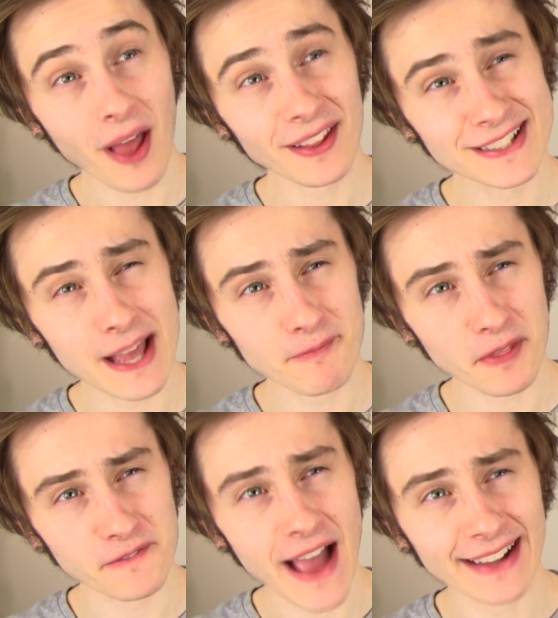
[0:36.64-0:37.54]
Well, except for
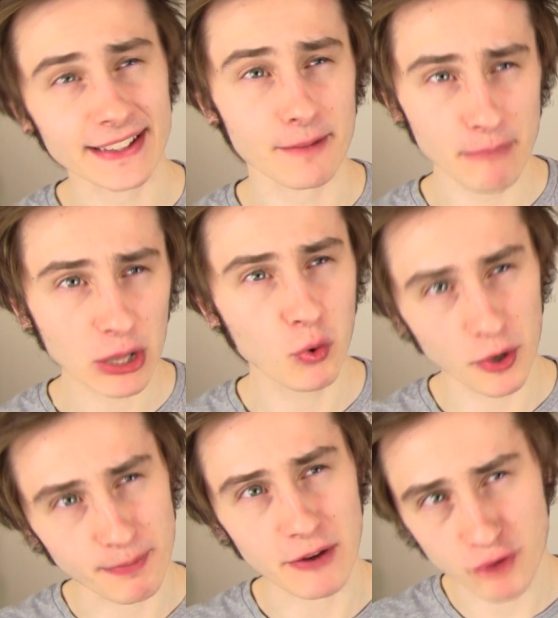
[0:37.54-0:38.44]
the fact that the milk
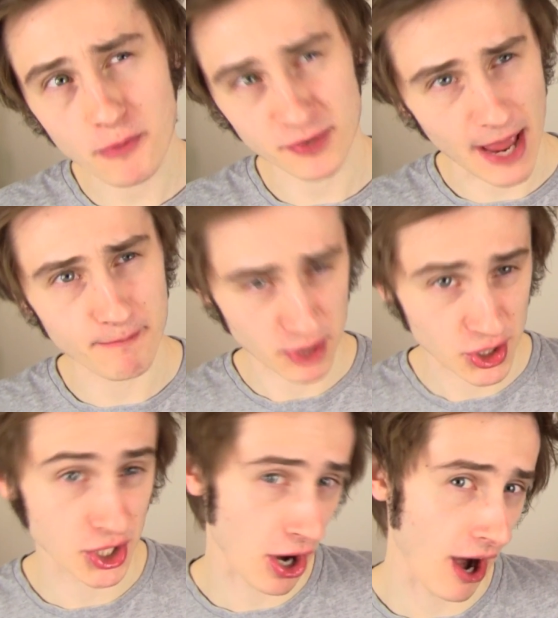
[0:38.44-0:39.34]
would be room
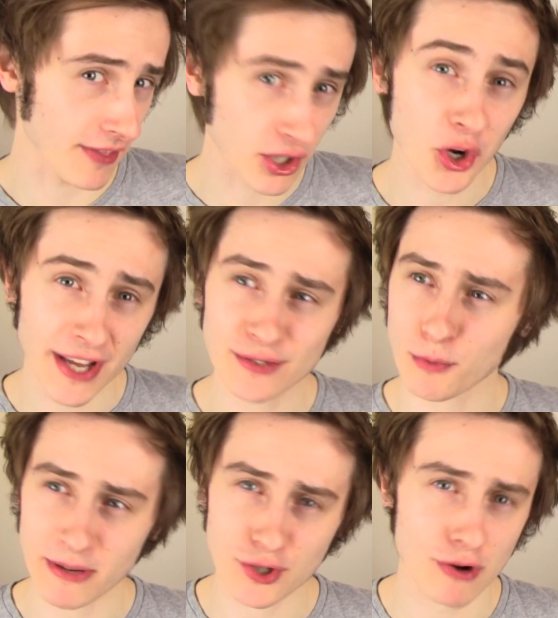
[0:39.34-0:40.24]
temperature and the cookies
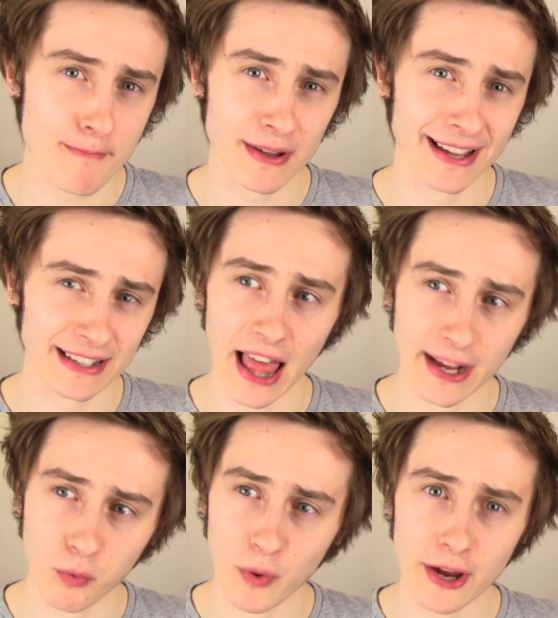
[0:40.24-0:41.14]
would be dripping in
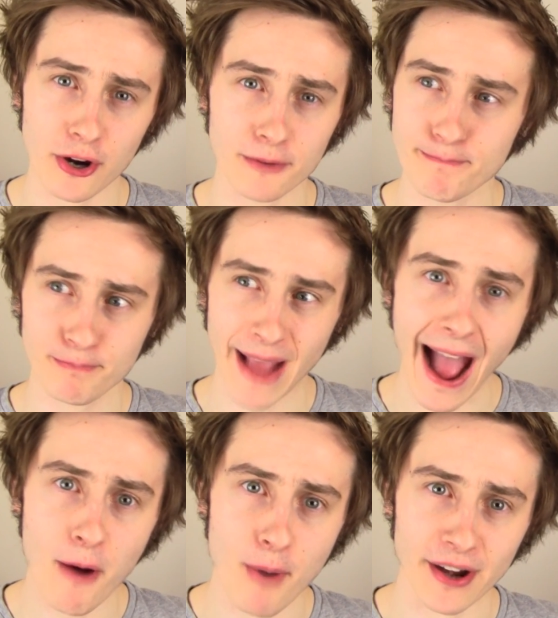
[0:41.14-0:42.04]
like weird
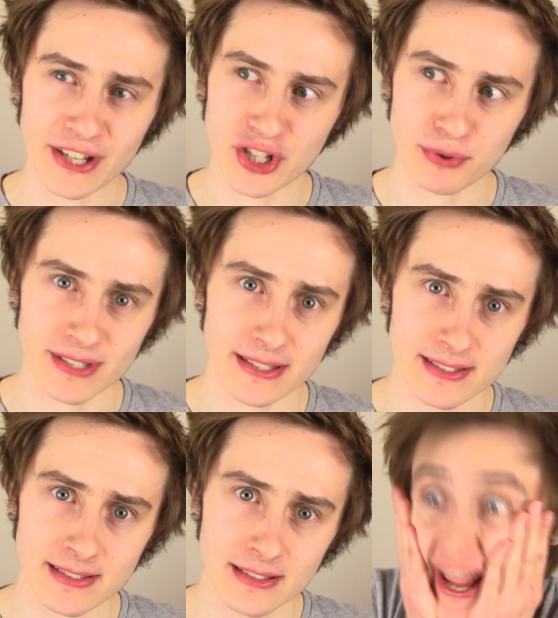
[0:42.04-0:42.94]
cow body juices.